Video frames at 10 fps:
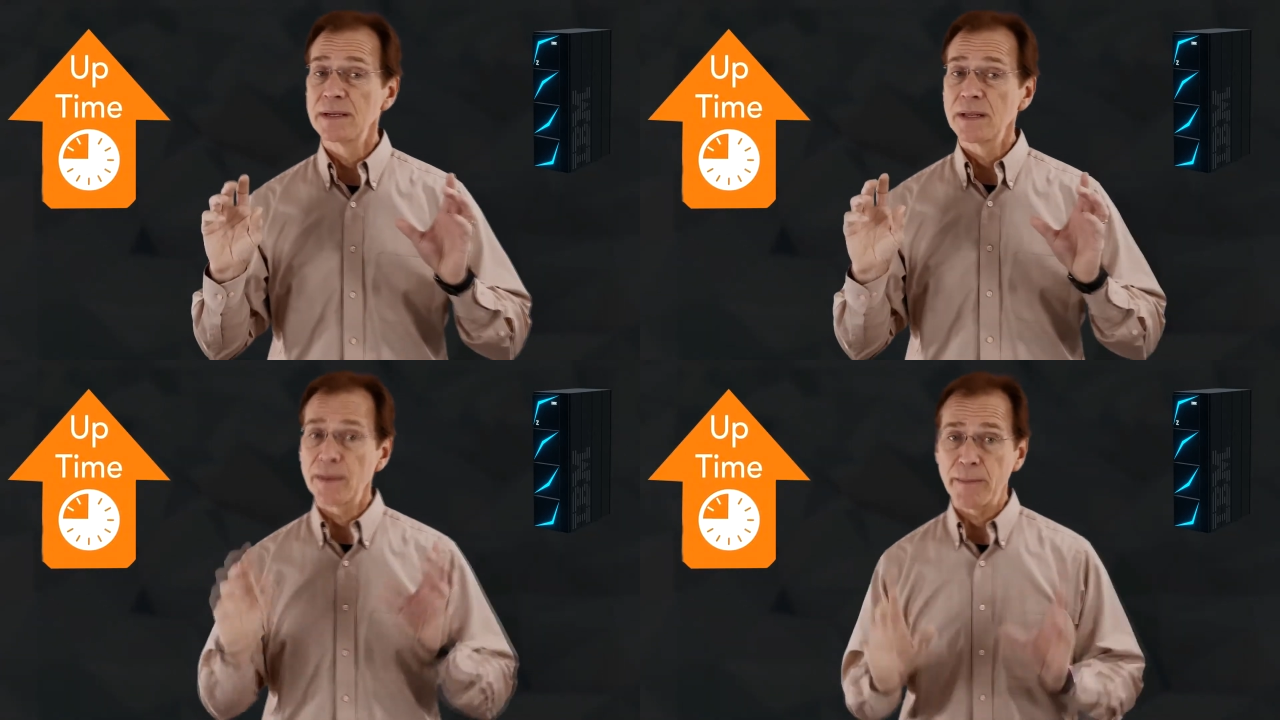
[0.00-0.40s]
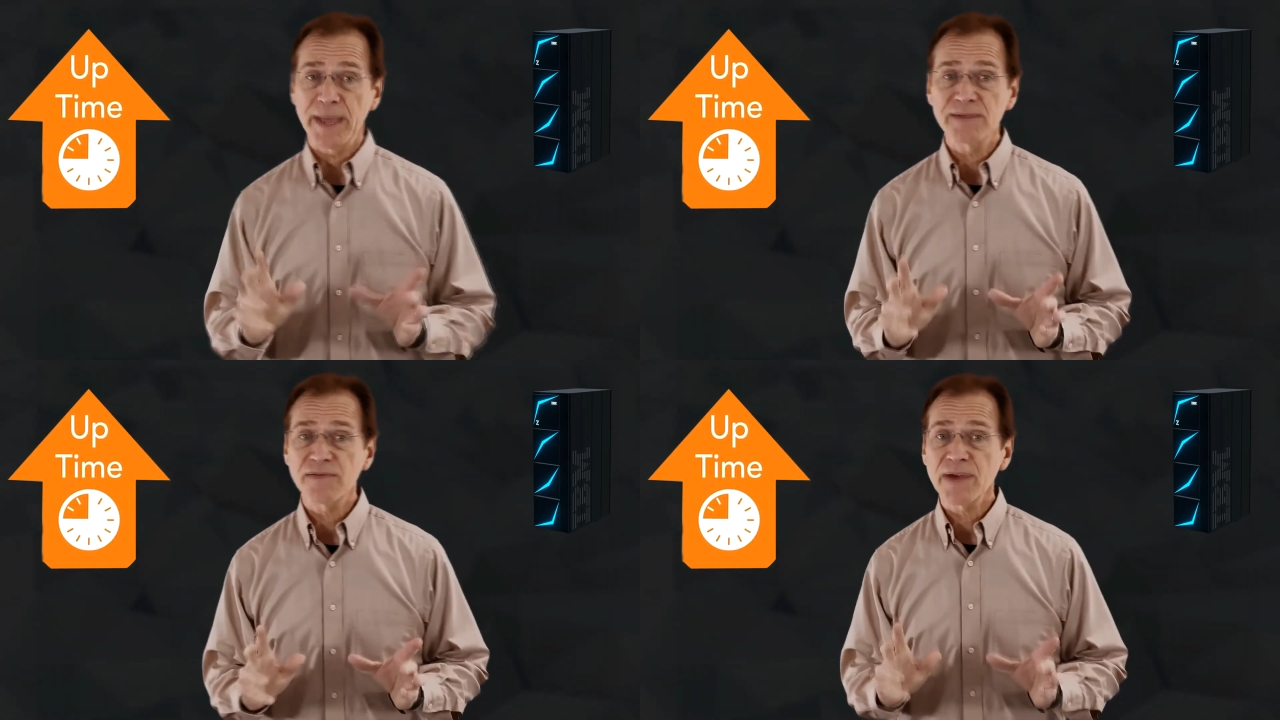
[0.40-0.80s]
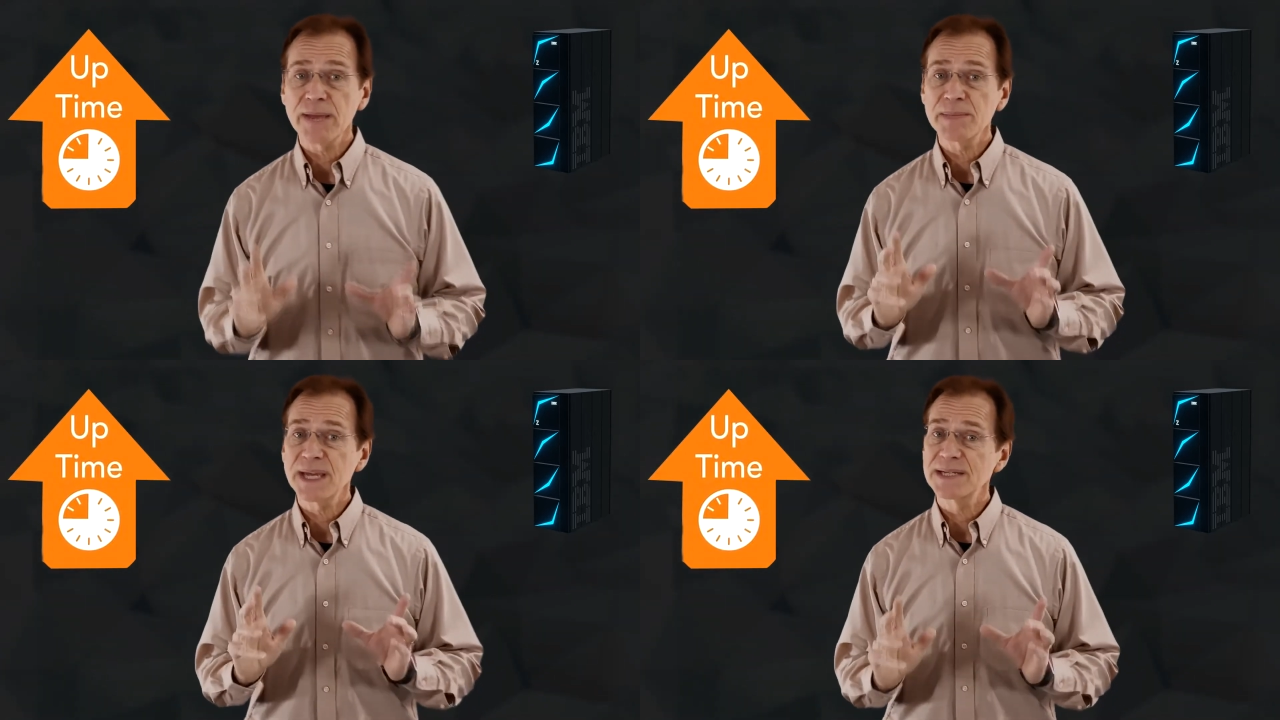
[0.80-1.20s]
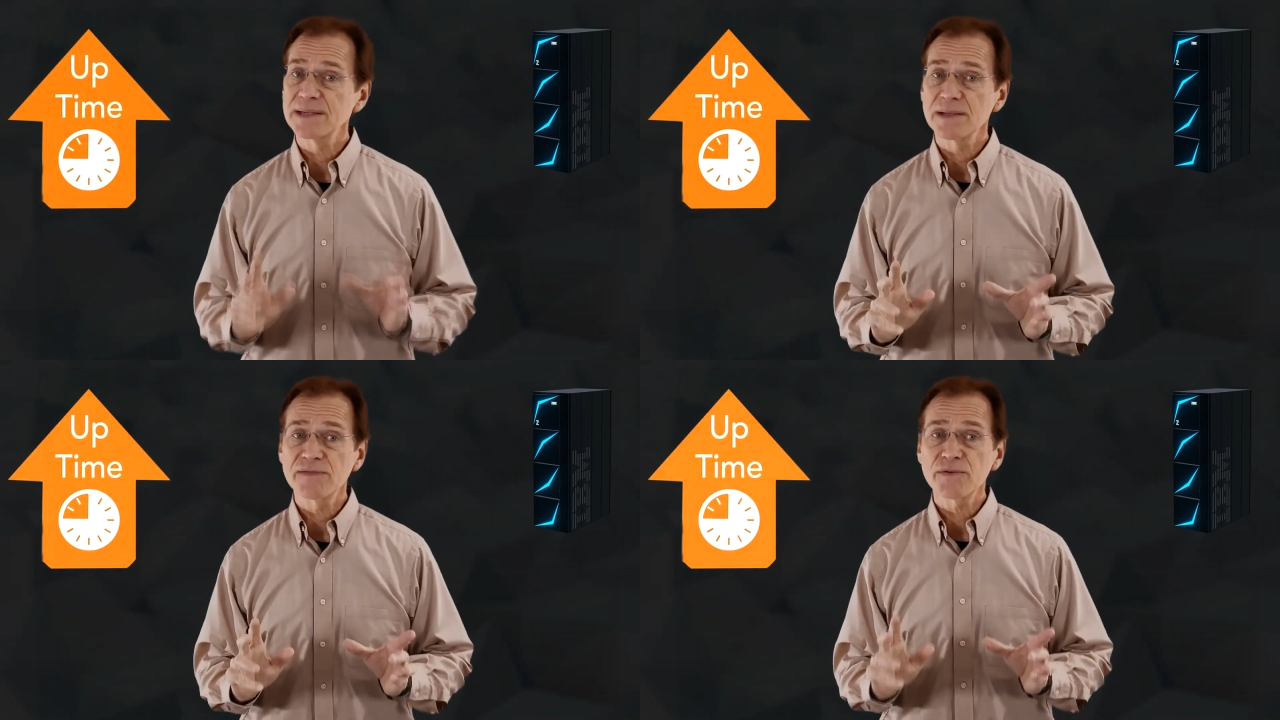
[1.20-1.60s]
The mainframe can
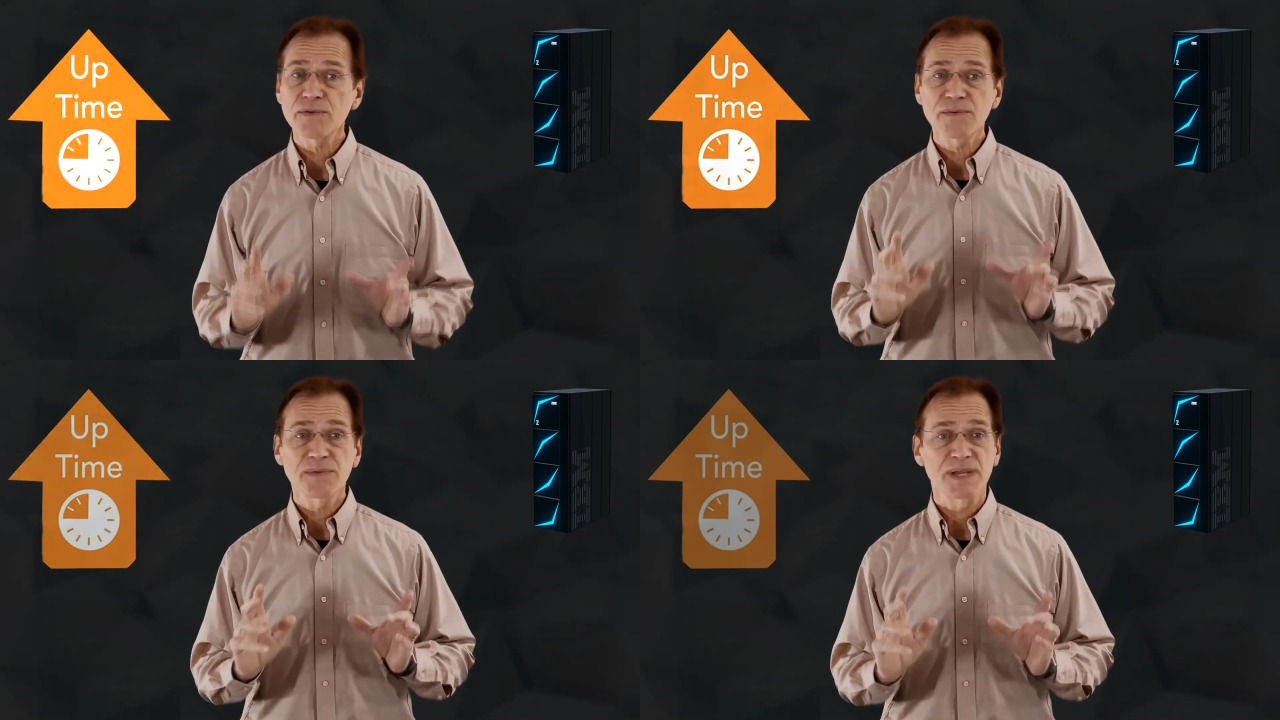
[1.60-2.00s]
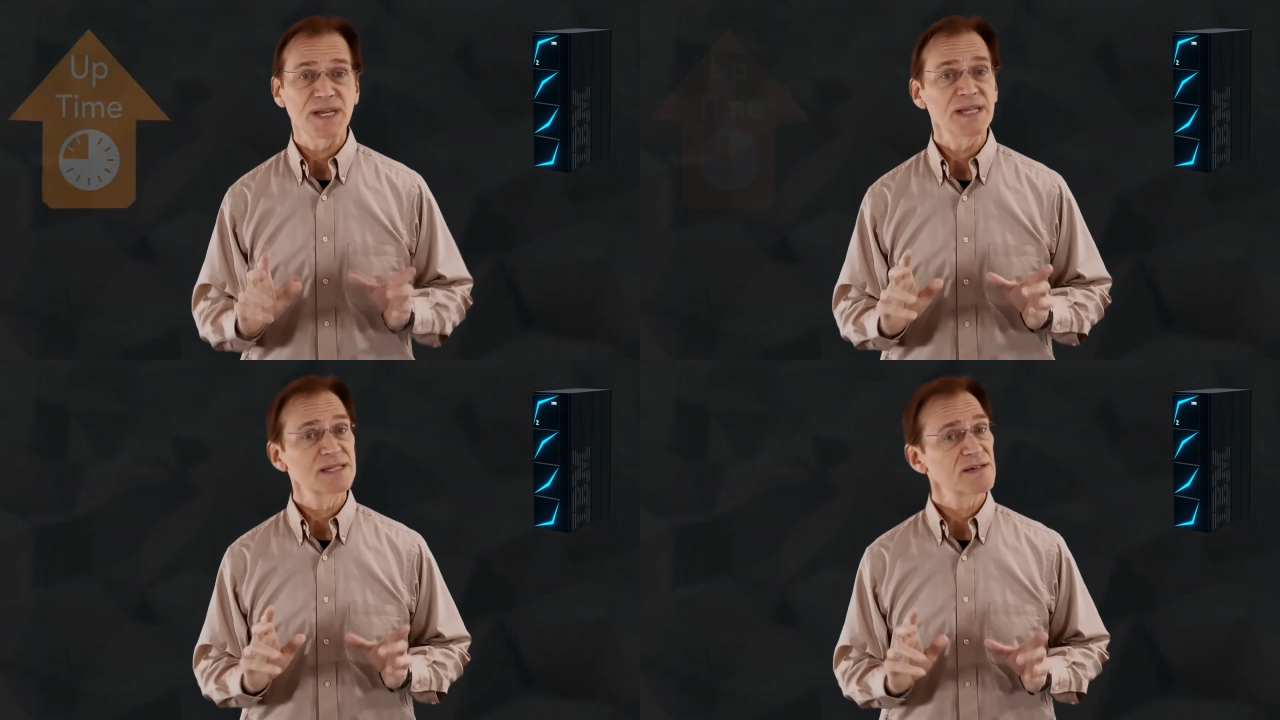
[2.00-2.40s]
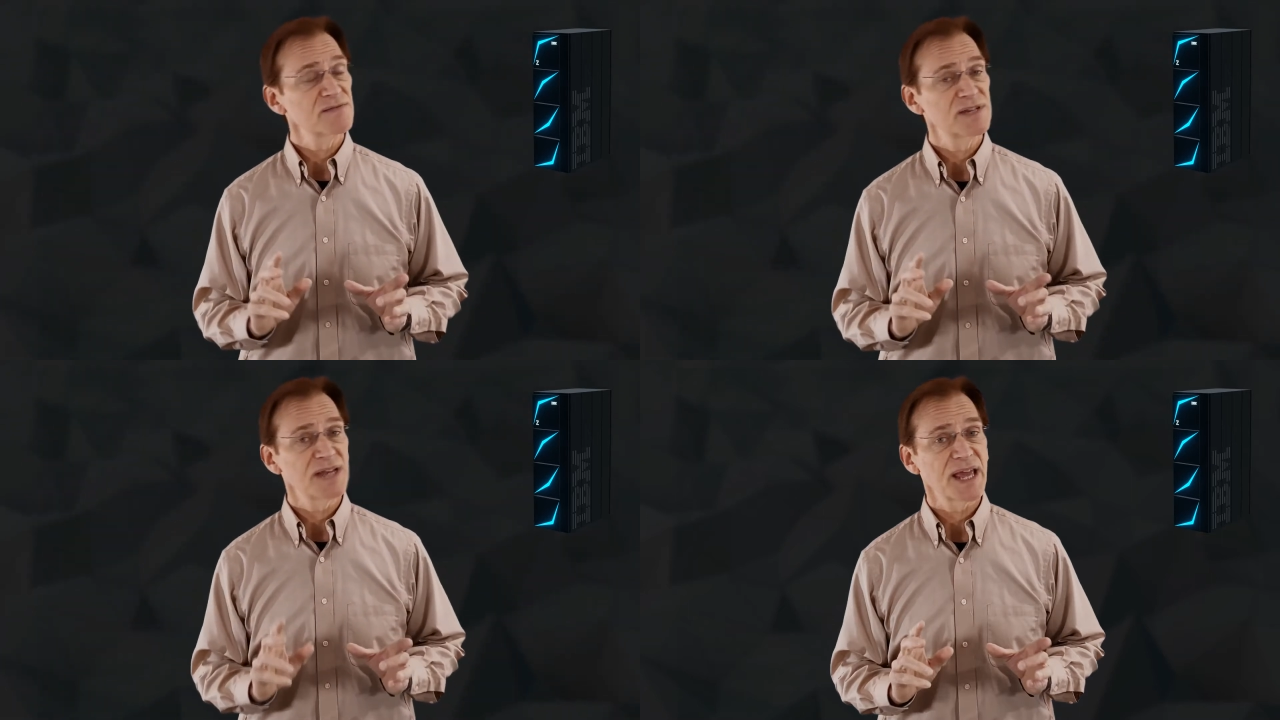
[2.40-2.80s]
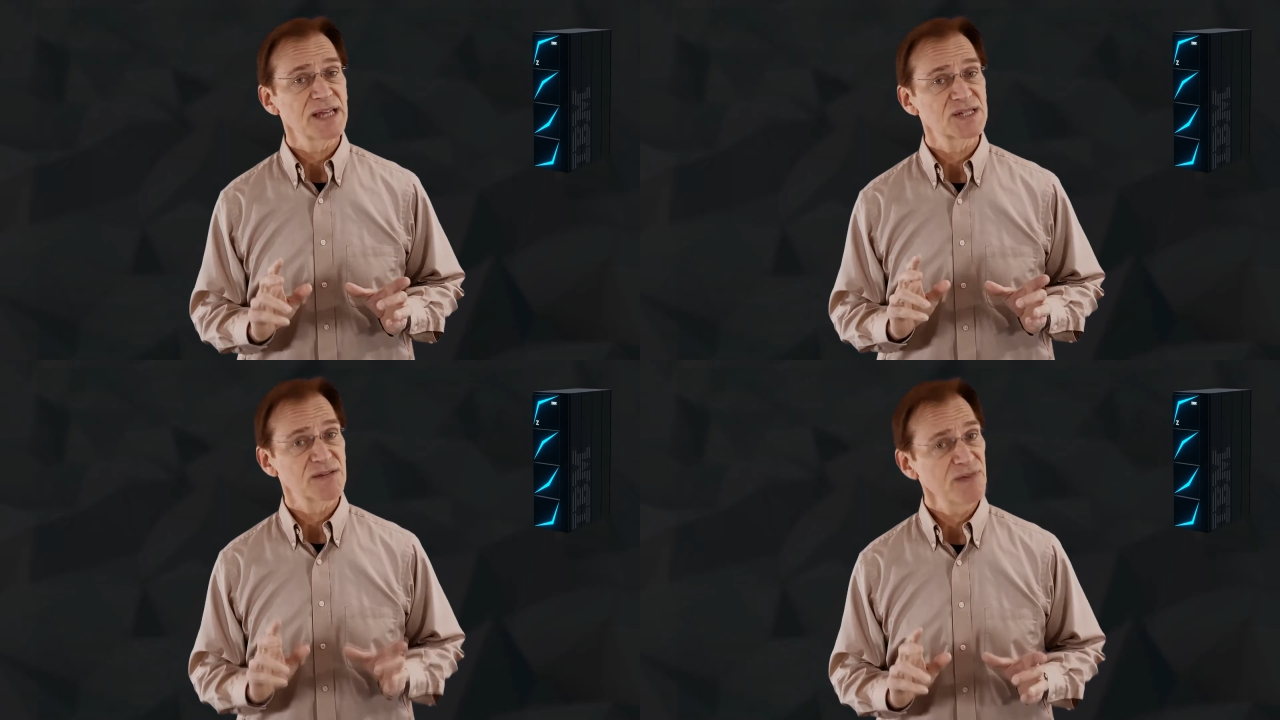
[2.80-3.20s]
deliver the needs of
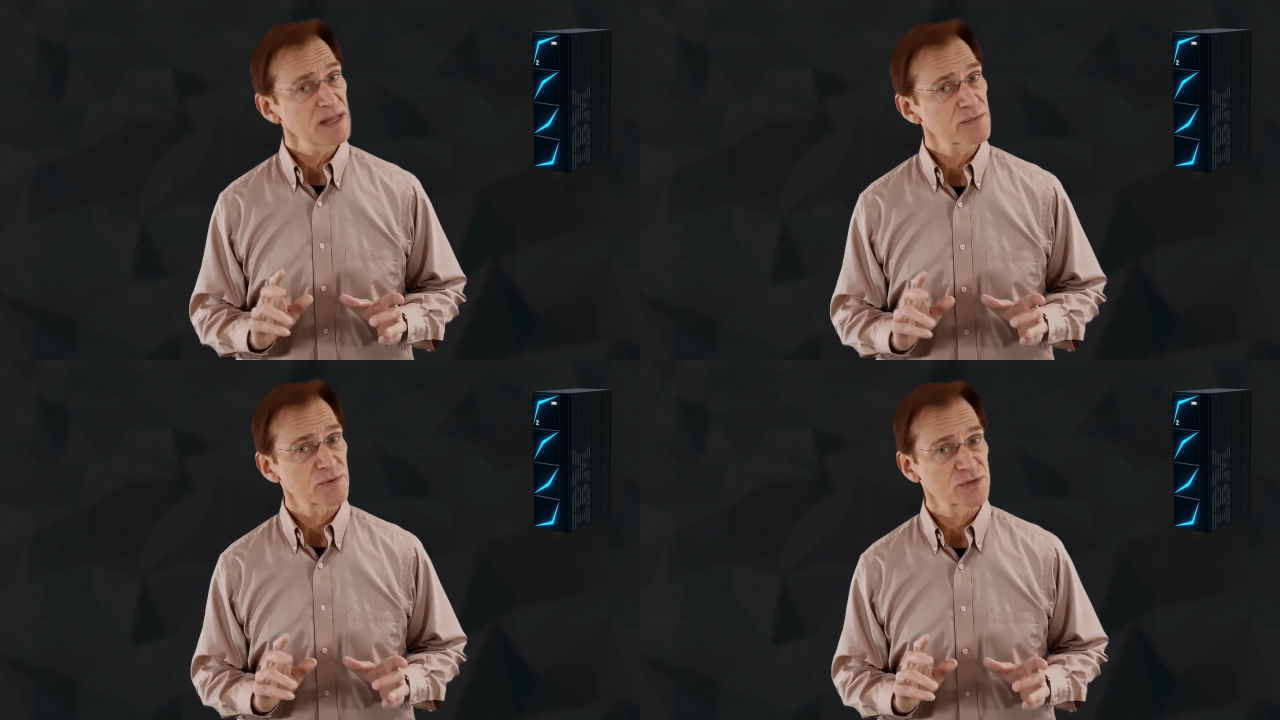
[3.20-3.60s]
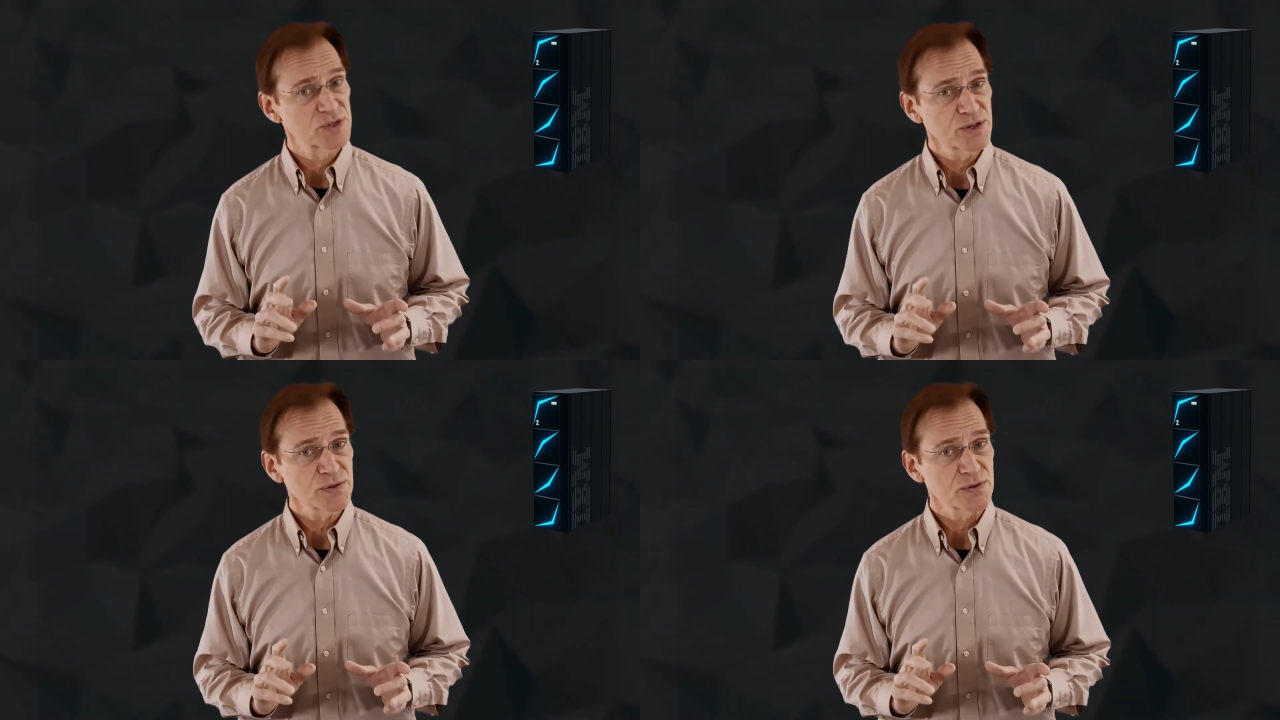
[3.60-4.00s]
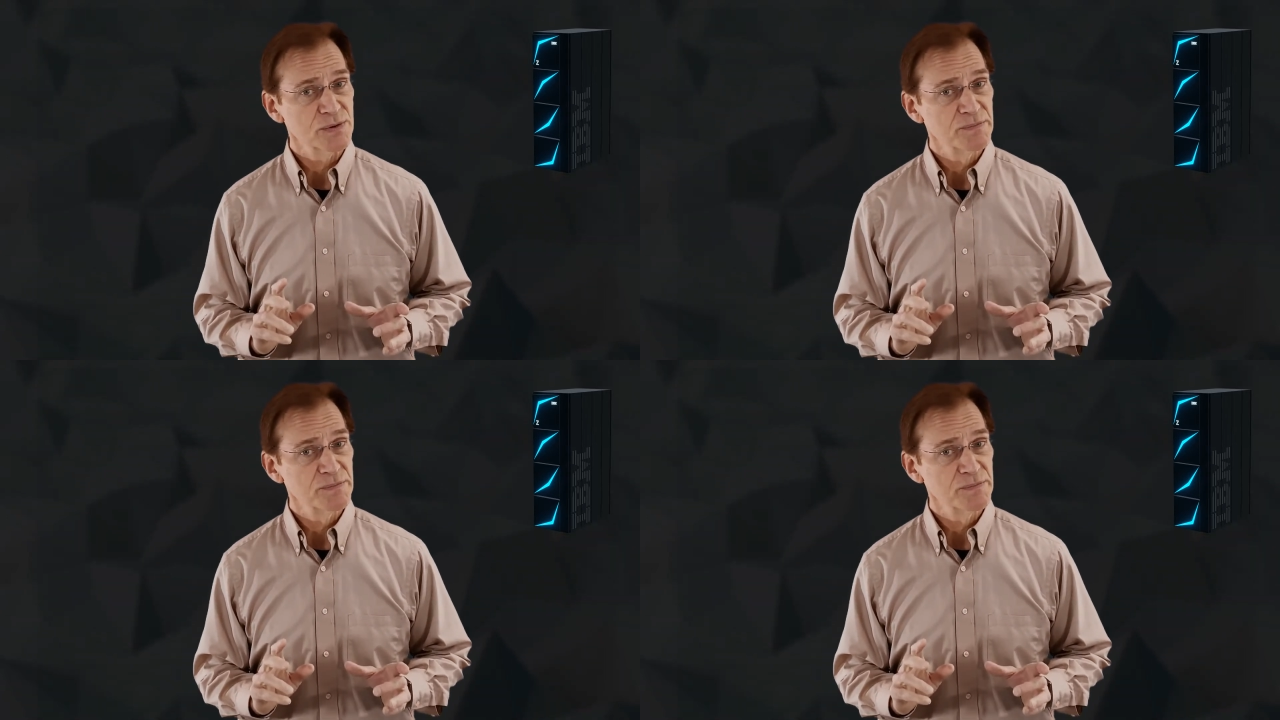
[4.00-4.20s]
today's developers too.